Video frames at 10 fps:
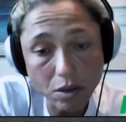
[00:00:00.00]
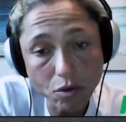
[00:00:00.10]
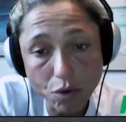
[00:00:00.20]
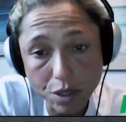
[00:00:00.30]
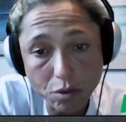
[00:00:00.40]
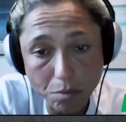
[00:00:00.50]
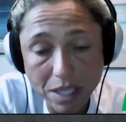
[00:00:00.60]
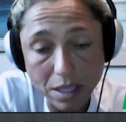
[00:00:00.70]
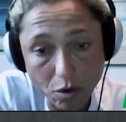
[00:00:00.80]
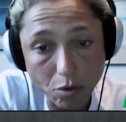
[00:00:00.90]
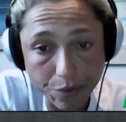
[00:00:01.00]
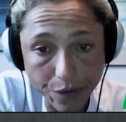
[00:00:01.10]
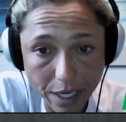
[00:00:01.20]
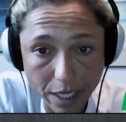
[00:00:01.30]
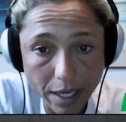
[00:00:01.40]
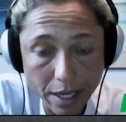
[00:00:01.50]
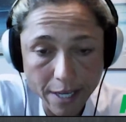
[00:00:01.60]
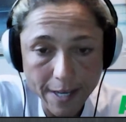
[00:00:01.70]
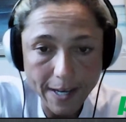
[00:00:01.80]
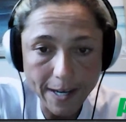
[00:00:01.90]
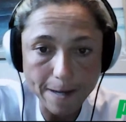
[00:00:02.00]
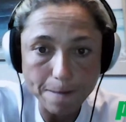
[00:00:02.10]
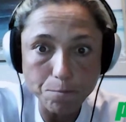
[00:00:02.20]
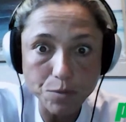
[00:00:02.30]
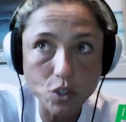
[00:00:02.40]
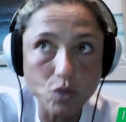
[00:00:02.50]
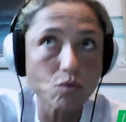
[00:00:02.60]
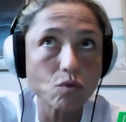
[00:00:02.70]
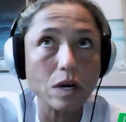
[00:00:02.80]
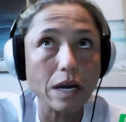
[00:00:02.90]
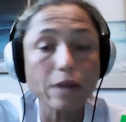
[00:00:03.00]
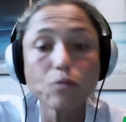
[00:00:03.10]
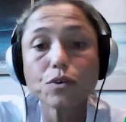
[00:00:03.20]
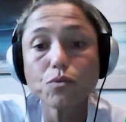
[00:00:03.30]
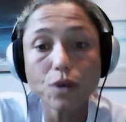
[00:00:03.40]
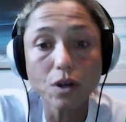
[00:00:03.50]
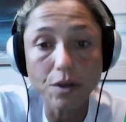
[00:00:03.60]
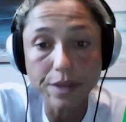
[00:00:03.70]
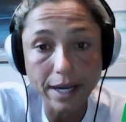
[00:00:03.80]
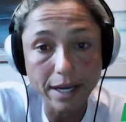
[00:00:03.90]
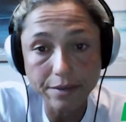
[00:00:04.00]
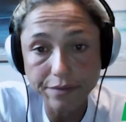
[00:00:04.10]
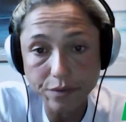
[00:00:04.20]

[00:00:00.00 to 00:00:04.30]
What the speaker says: going to be terrible at it. So I would work on that